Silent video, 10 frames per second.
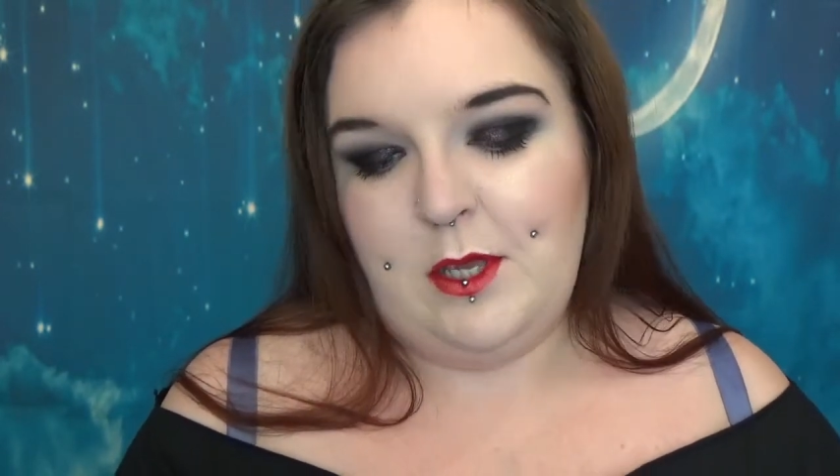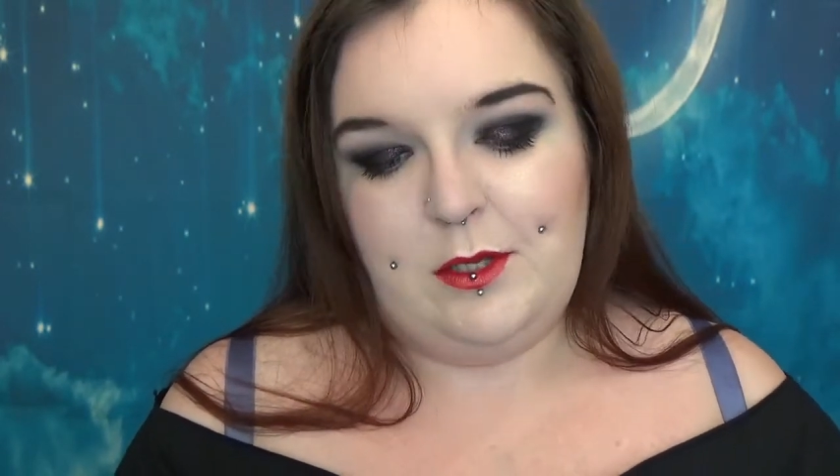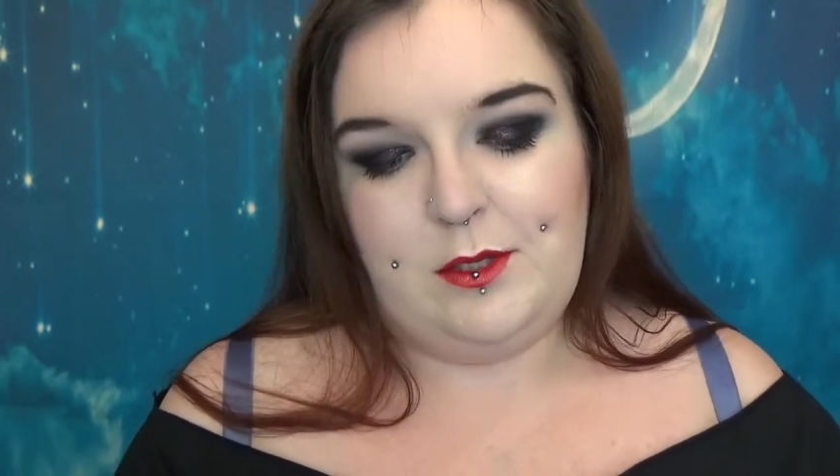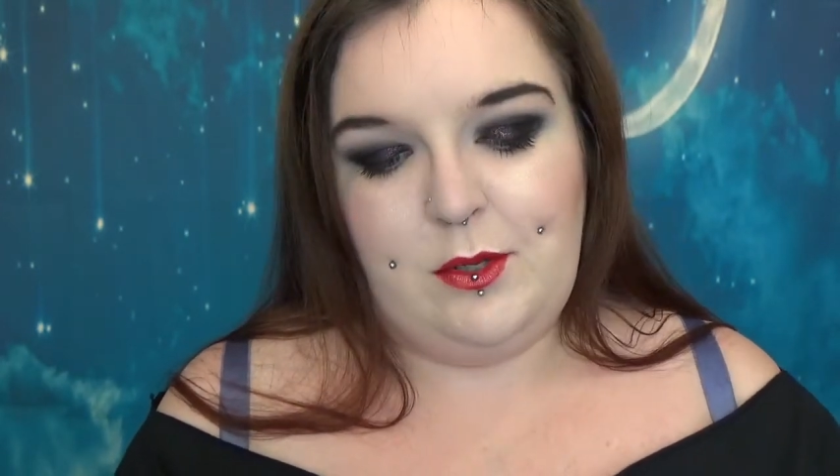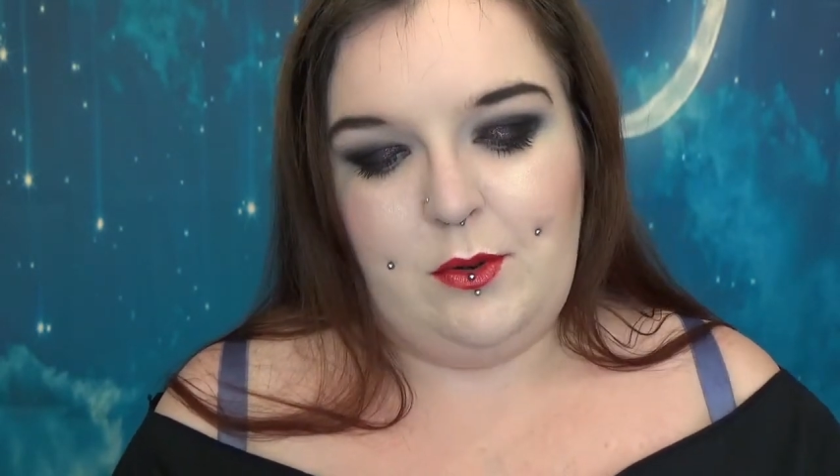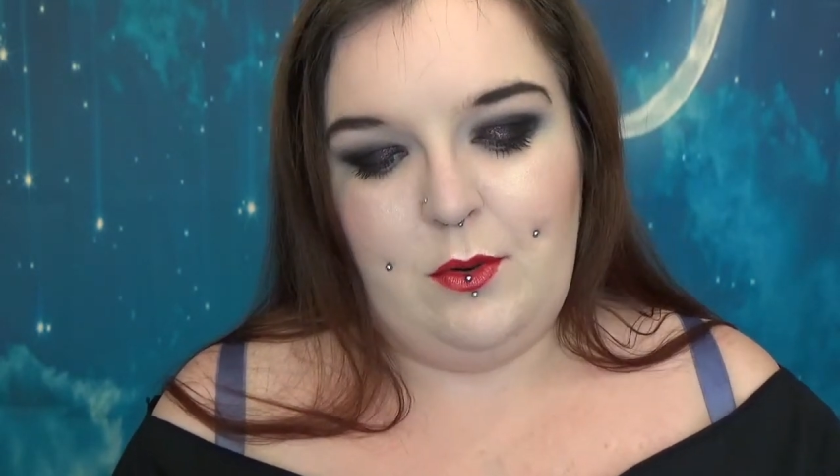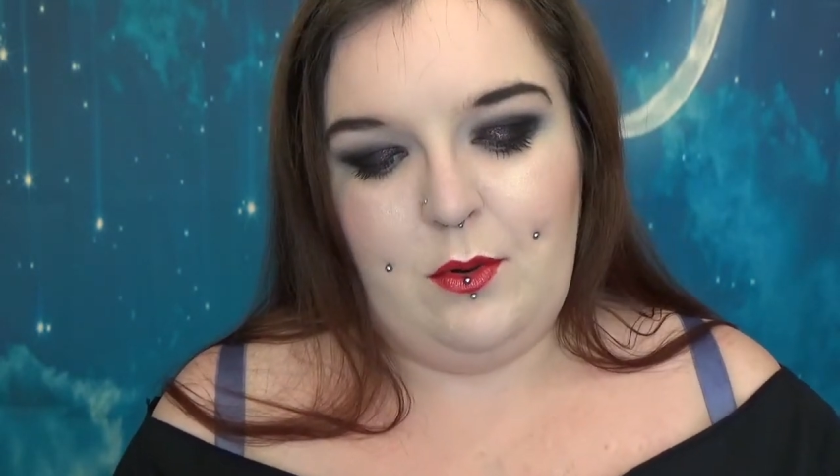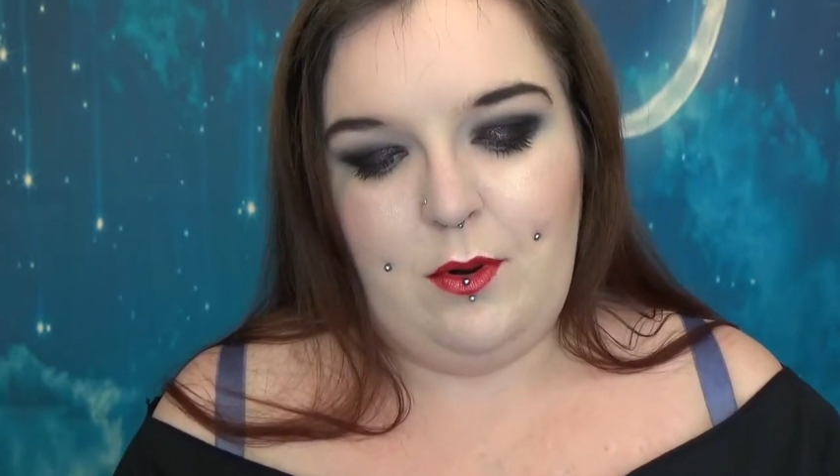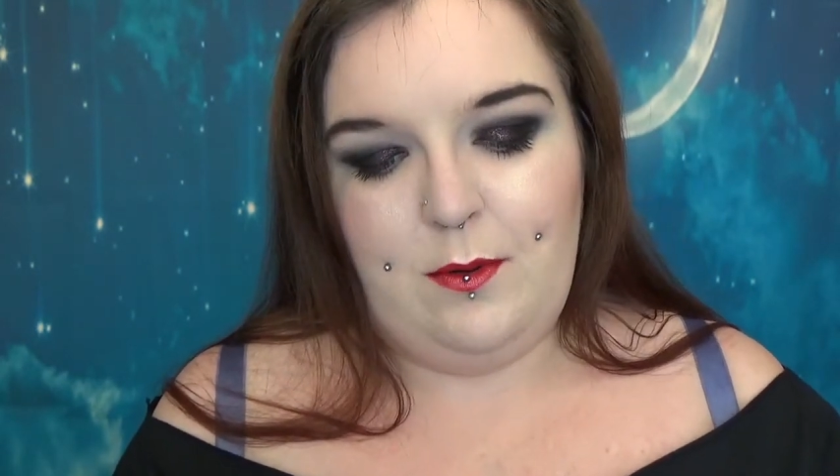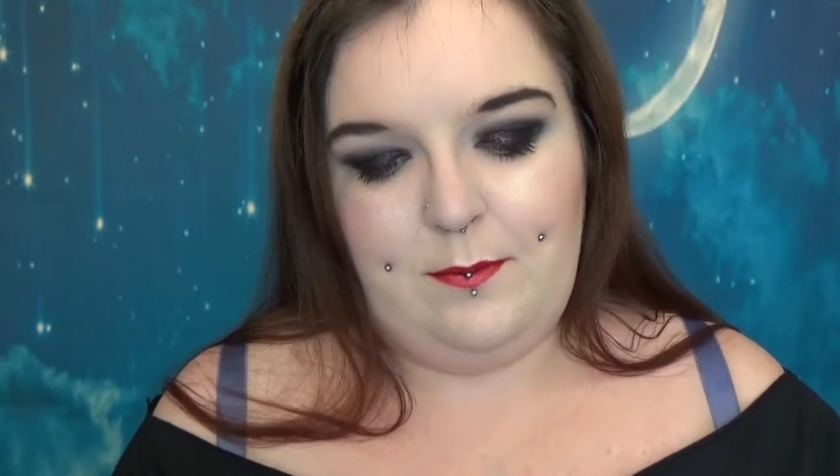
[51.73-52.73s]

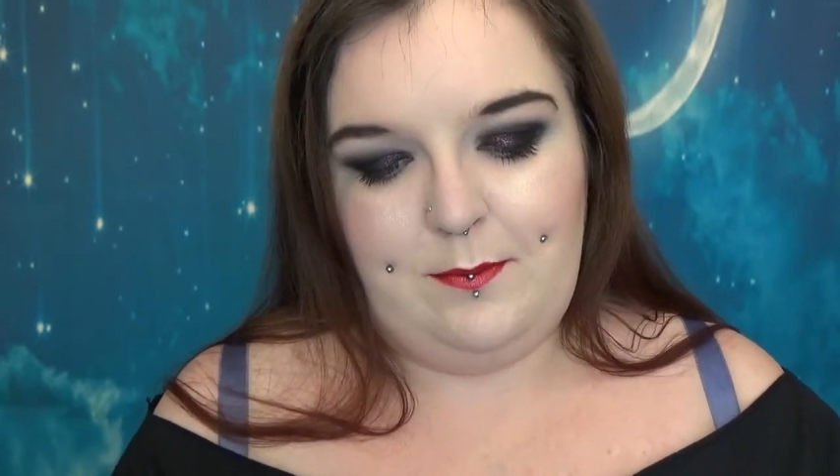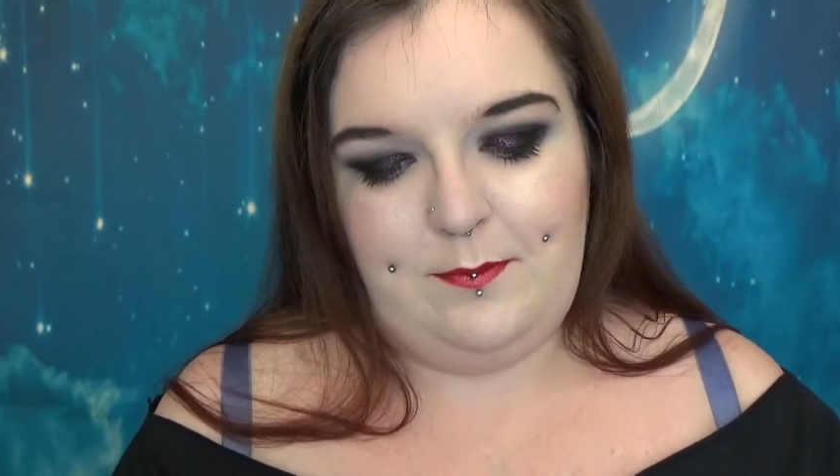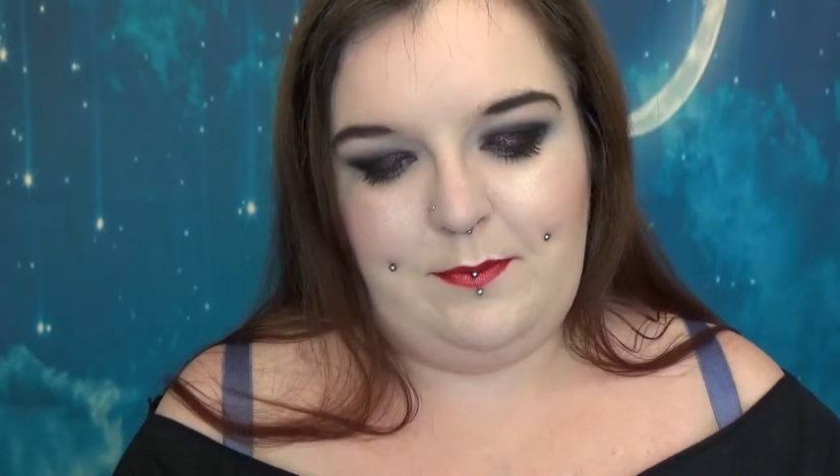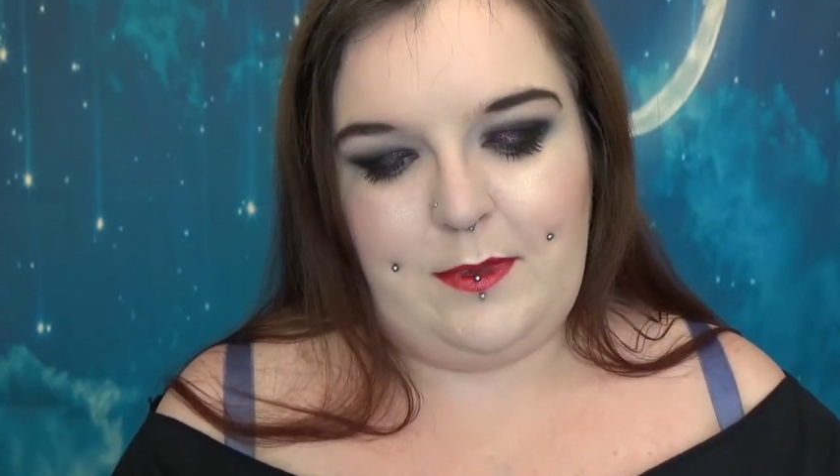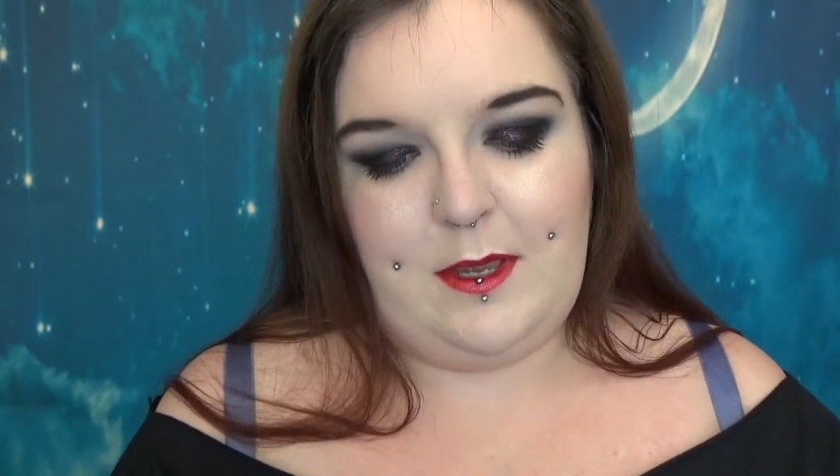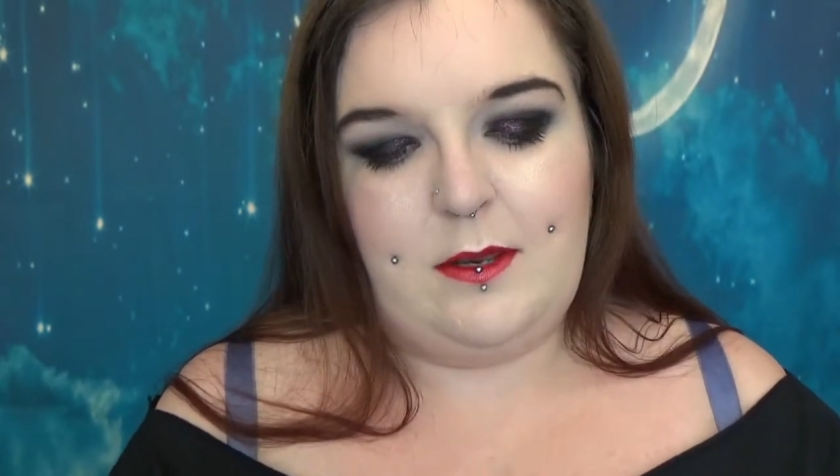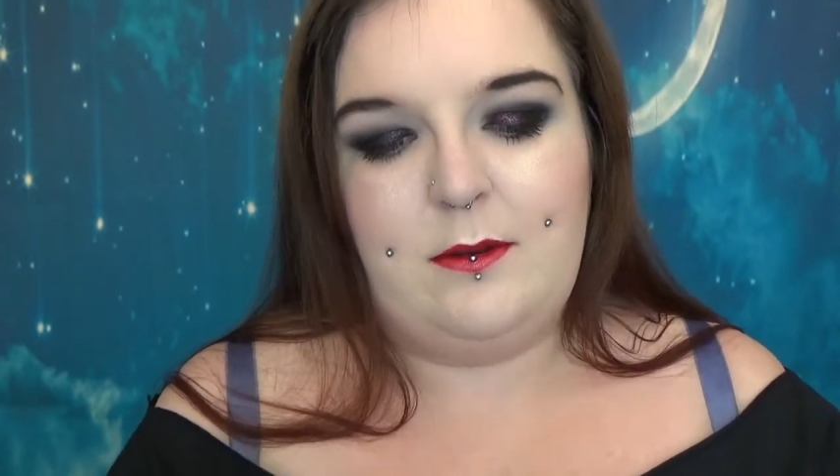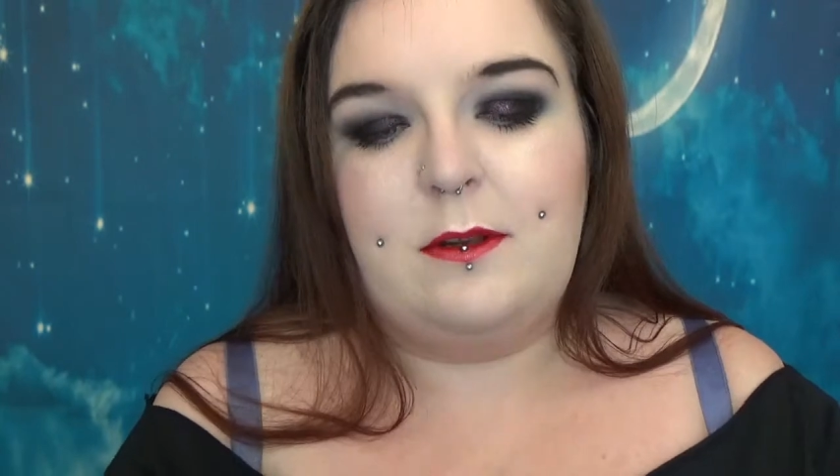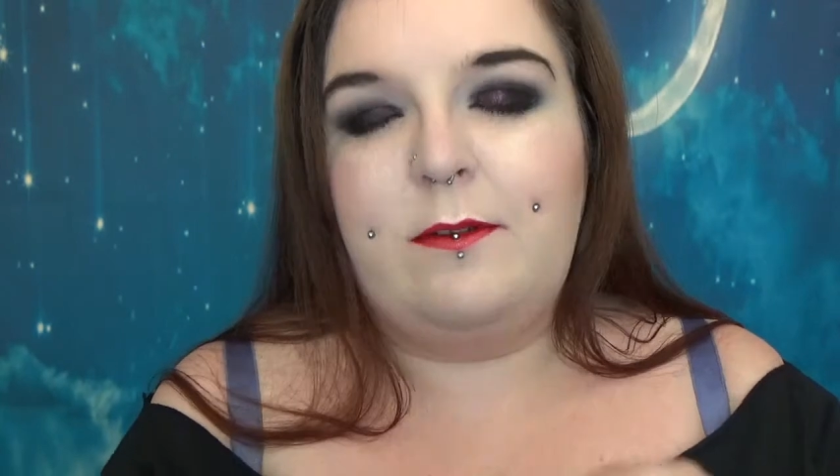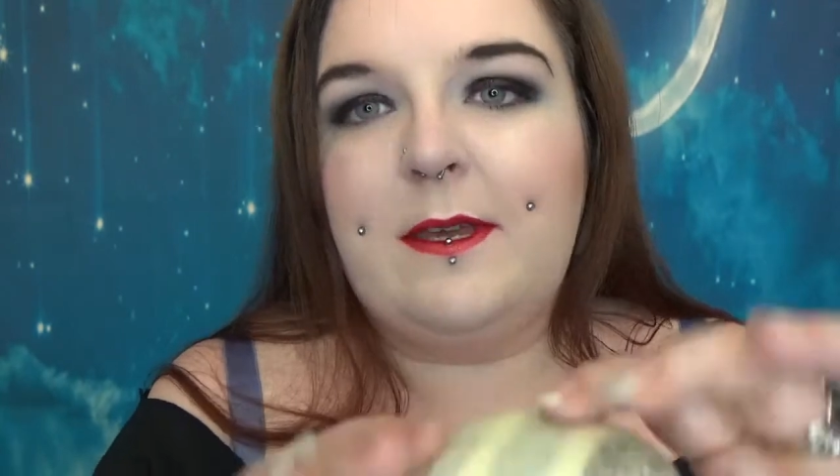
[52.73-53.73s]
So I
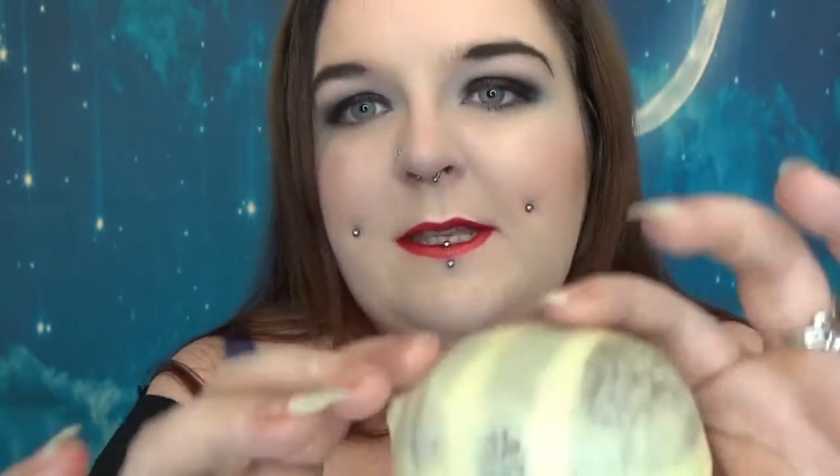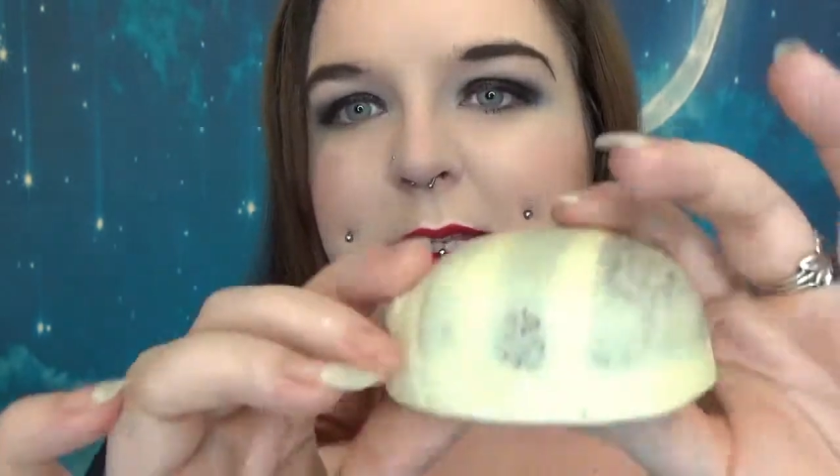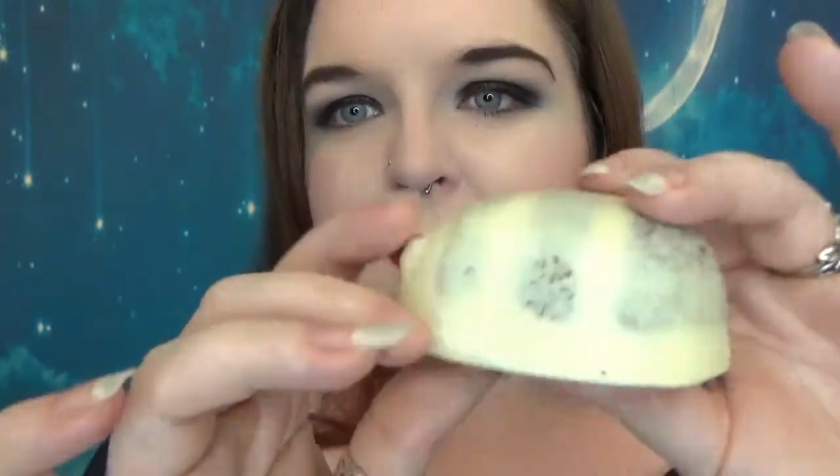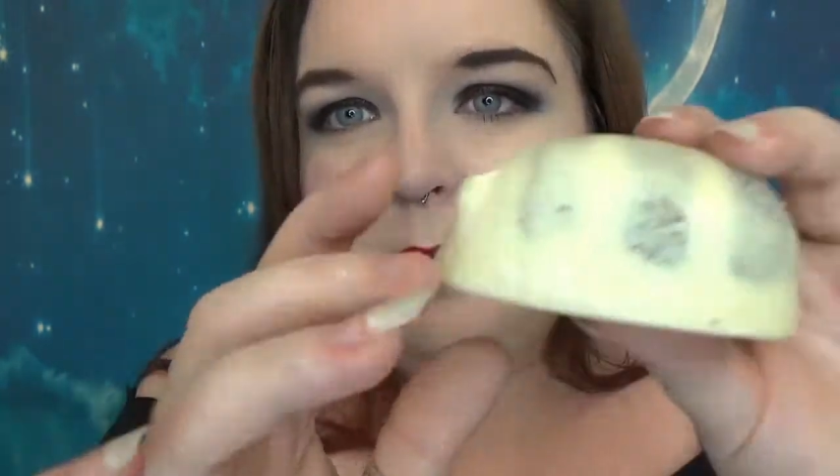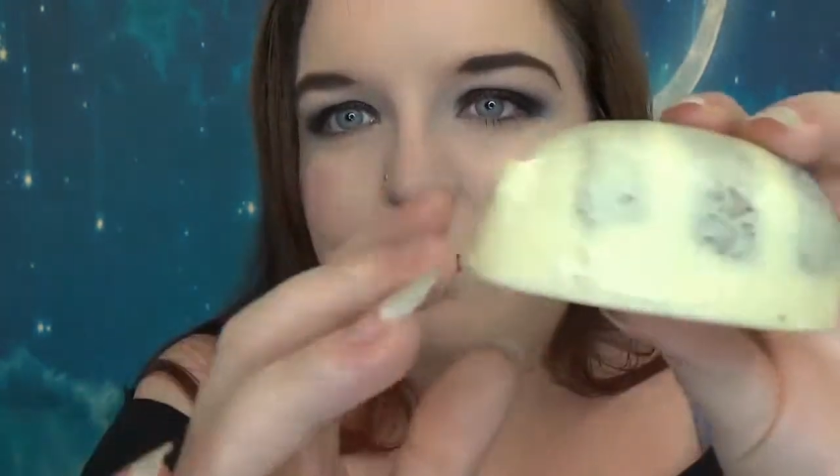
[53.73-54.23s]
don't know if you can see,